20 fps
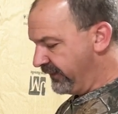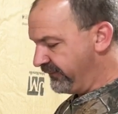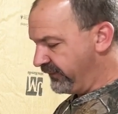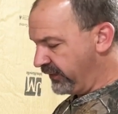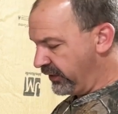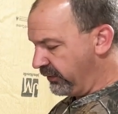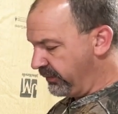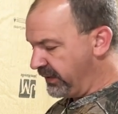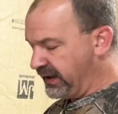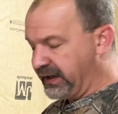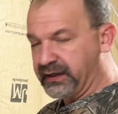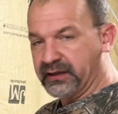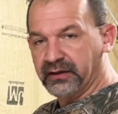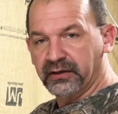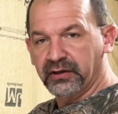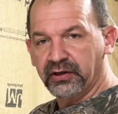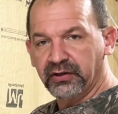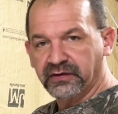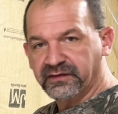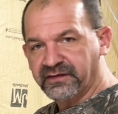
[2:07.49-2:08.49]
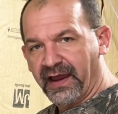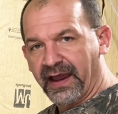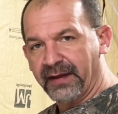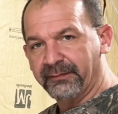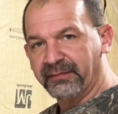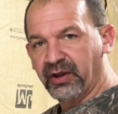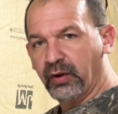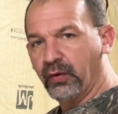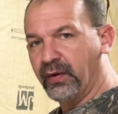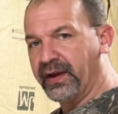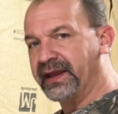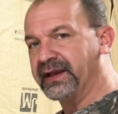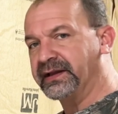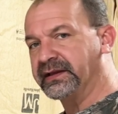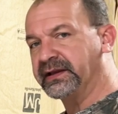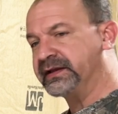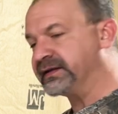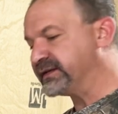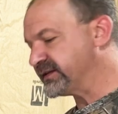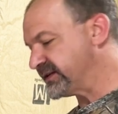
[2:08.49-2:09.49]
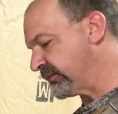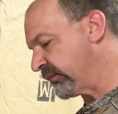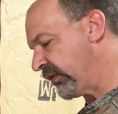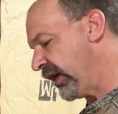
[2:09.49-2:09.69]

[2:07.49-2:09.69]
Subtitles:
Figured it'd be a good time to go ahead and get some